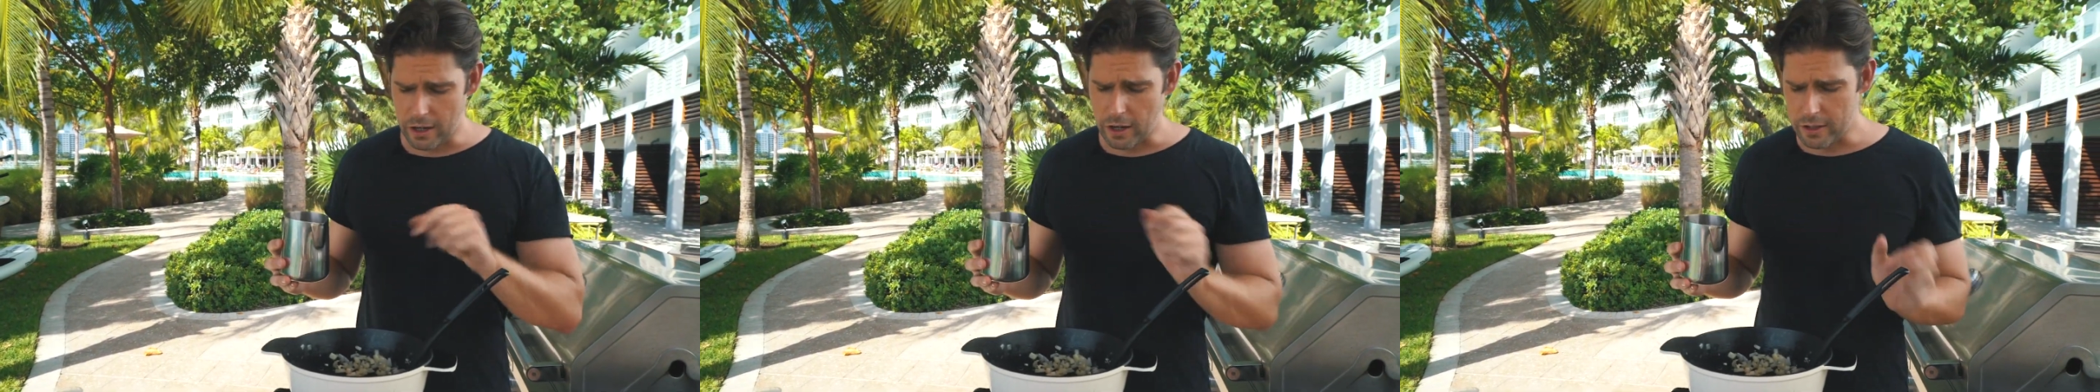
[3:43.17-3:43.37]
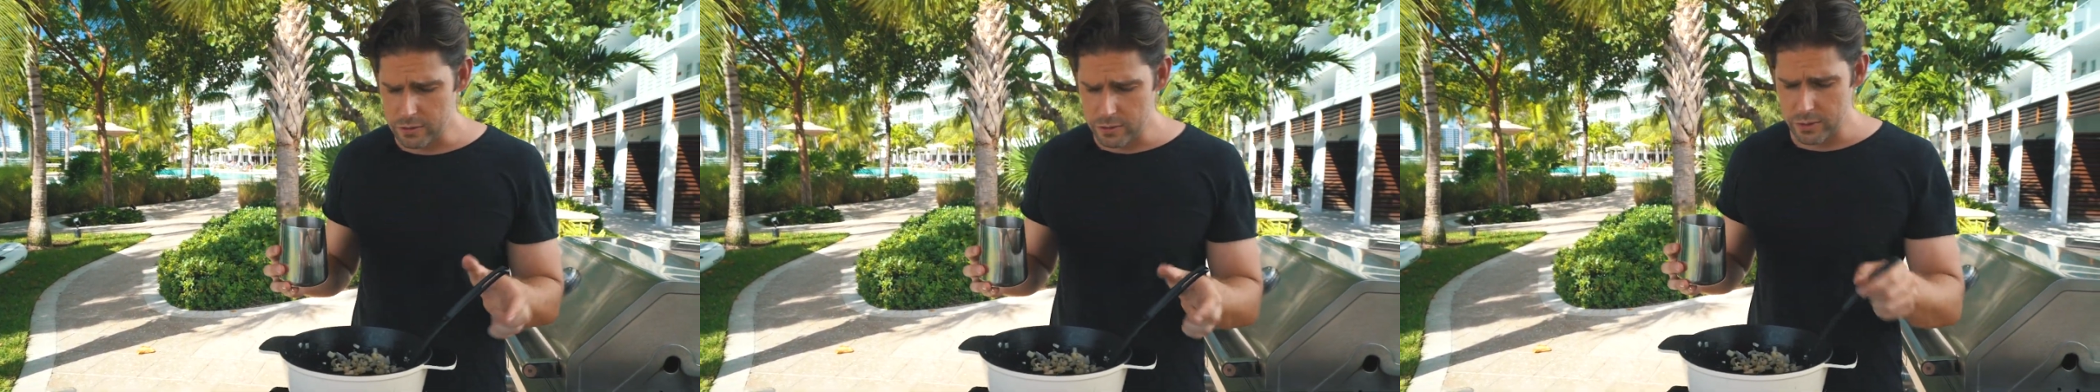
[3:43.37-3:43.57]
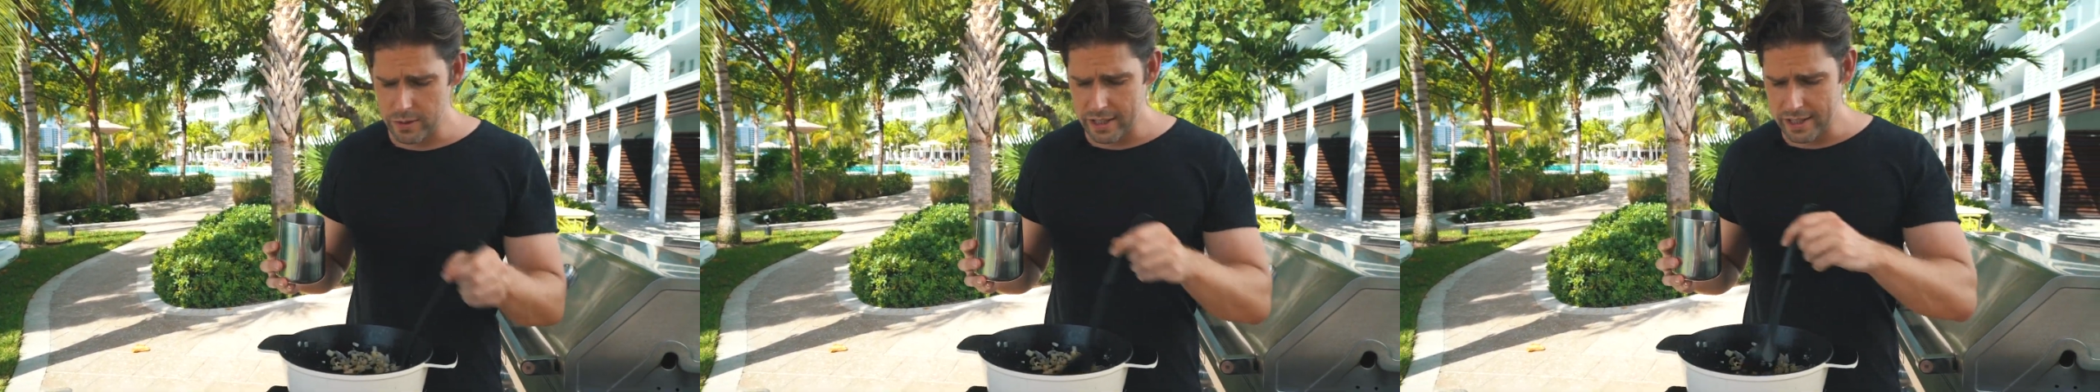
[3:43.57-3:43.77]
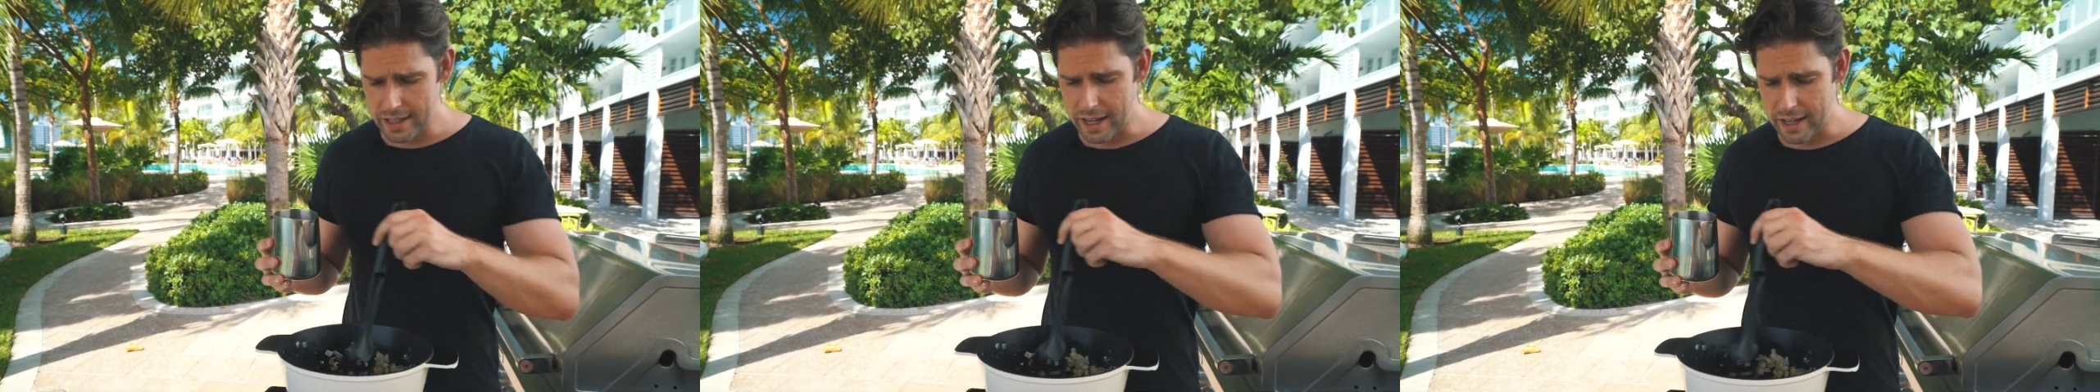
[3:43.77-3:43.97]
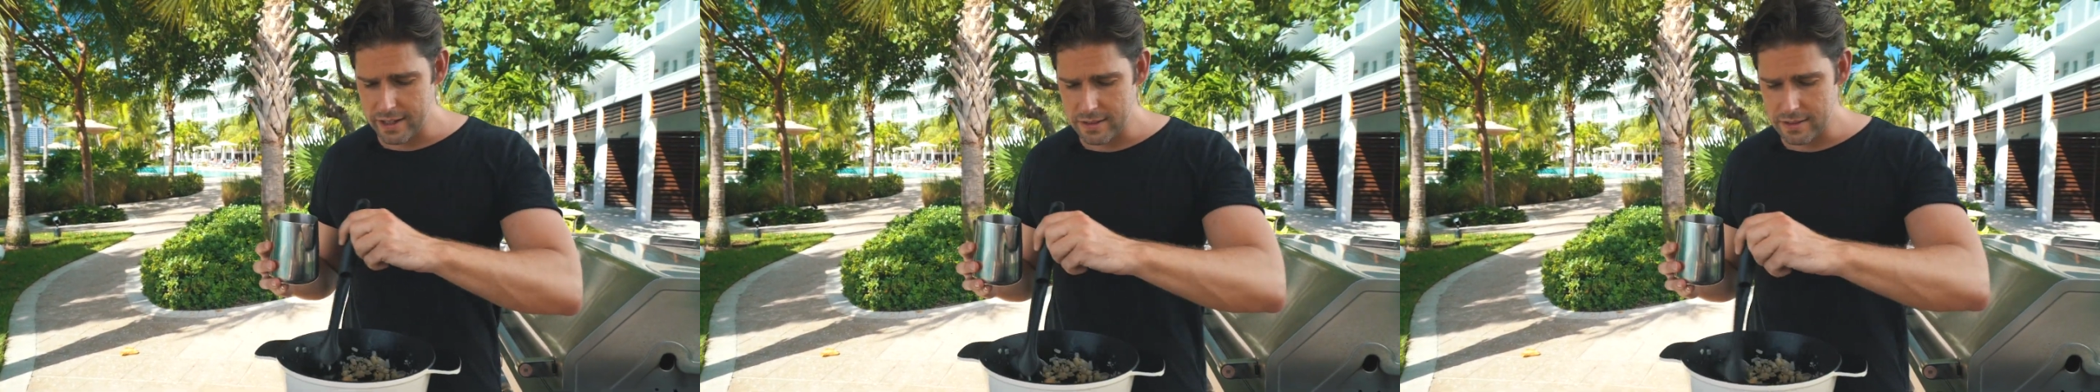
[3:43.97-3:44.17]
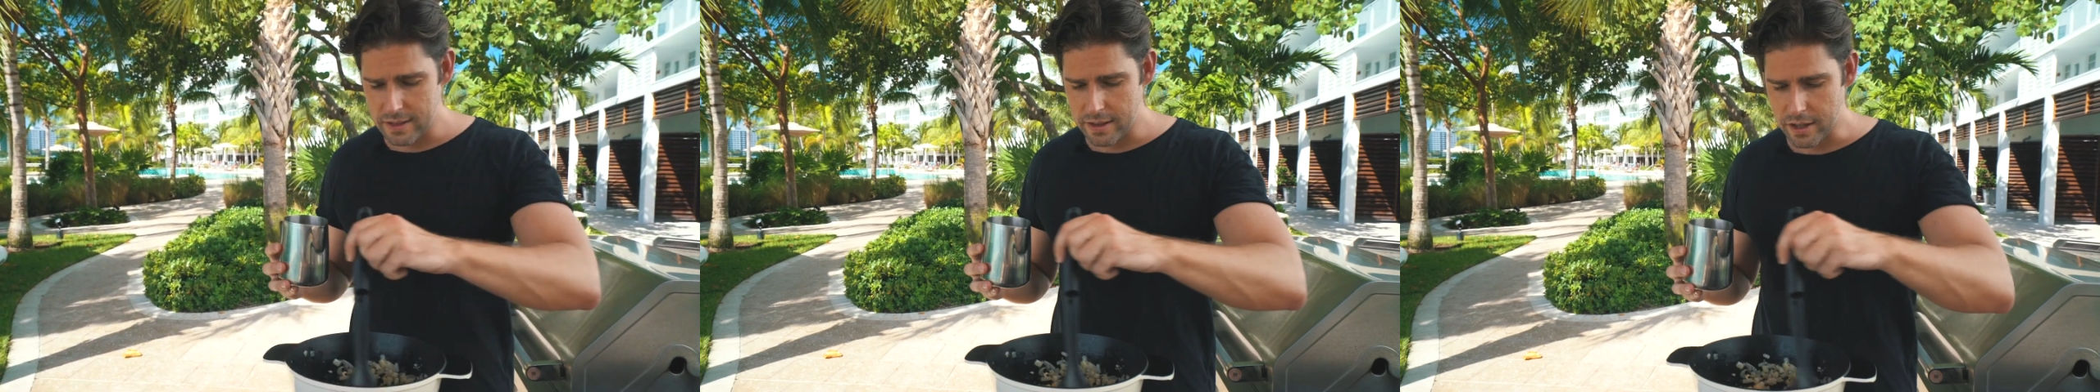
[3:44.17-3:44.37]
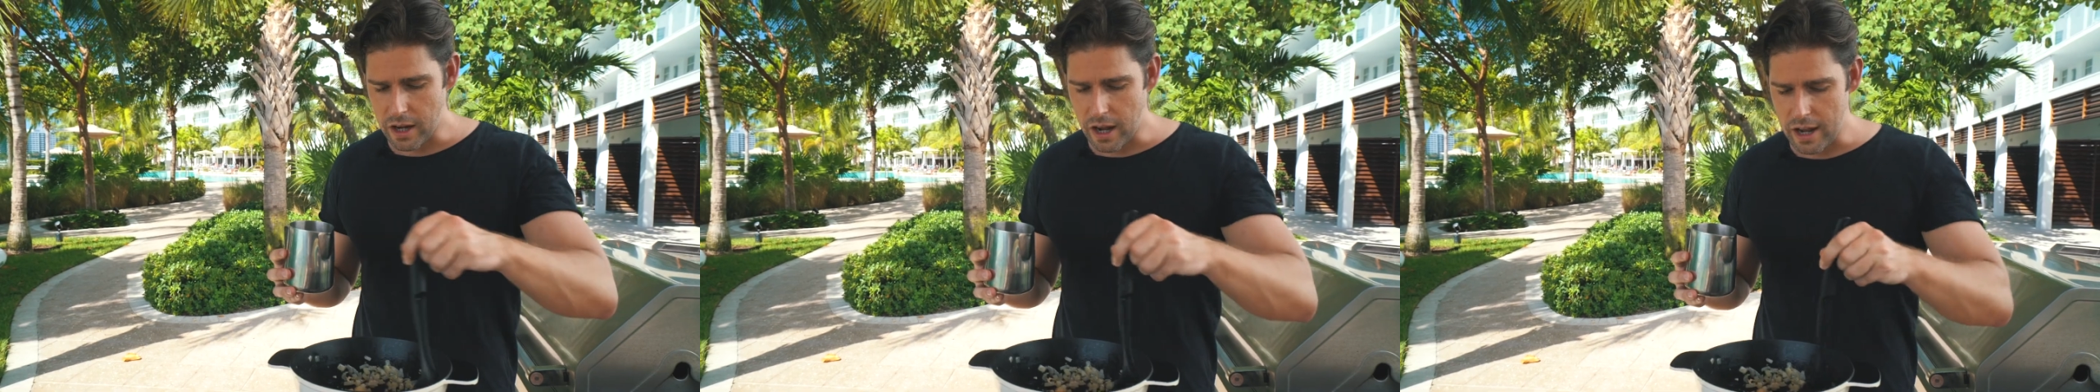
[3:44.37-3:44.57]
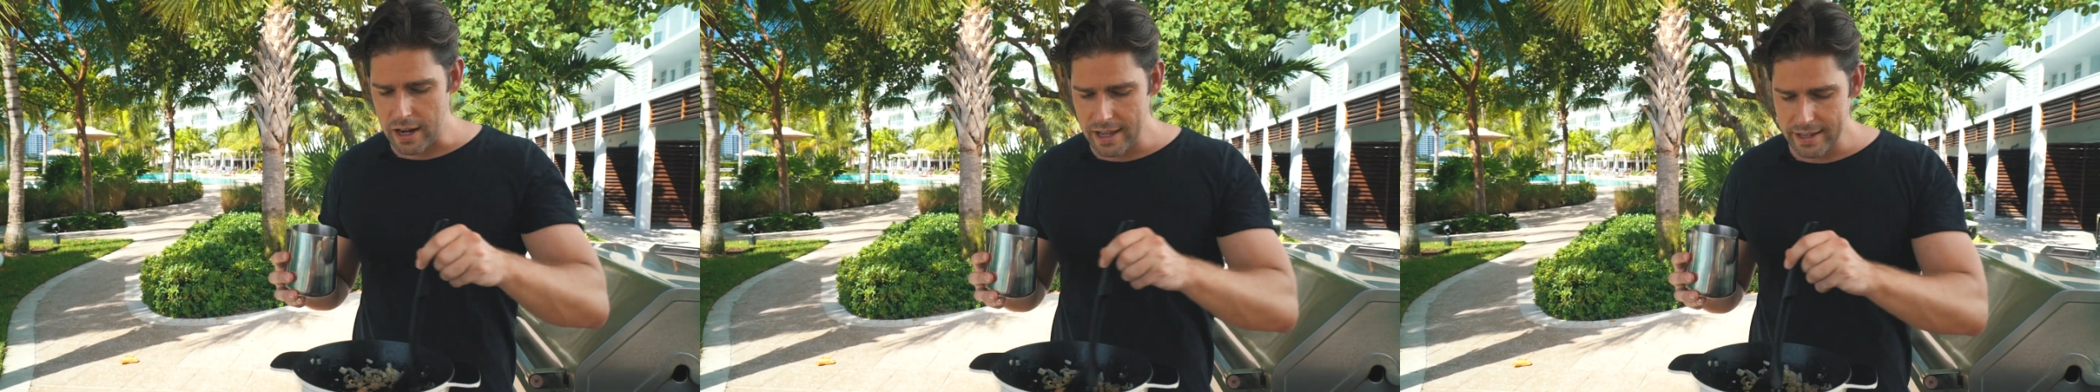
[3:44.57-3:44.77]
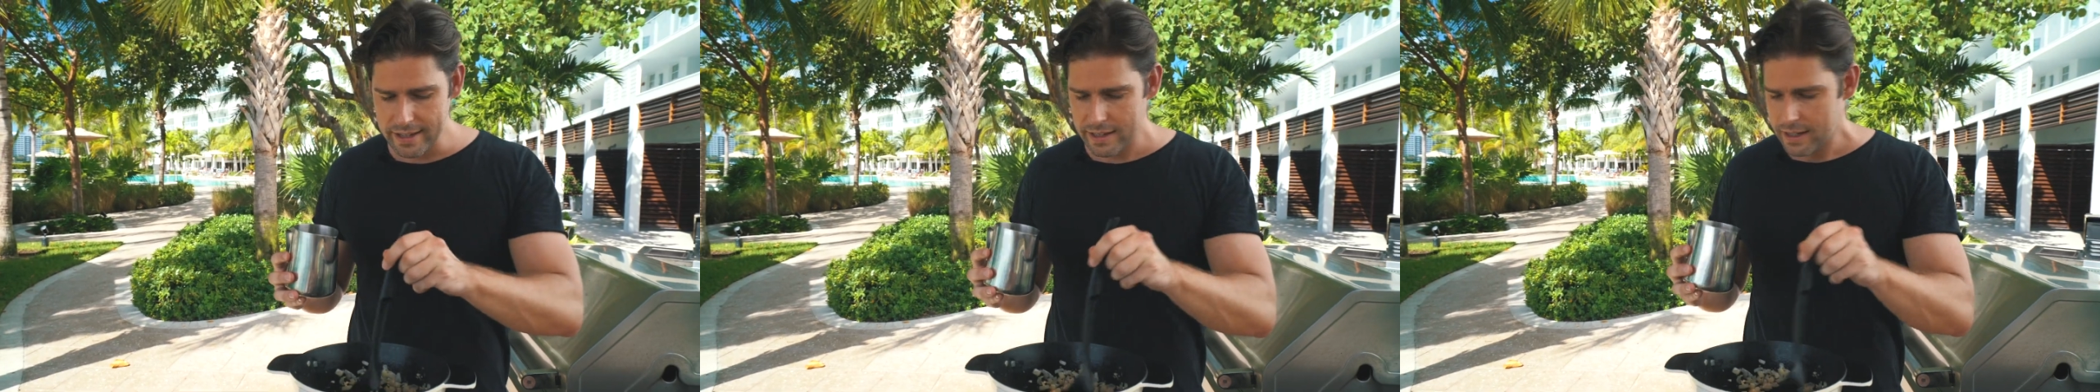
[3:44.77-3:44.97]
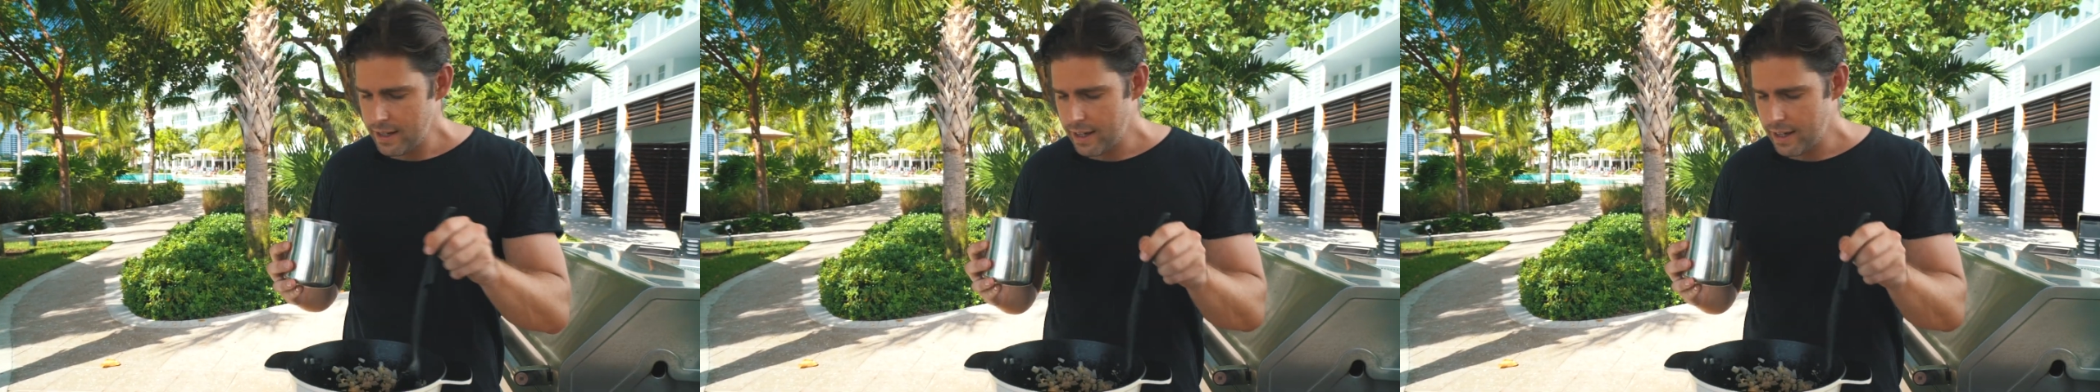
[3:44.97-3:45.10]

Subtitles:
onto the onions and the garlic,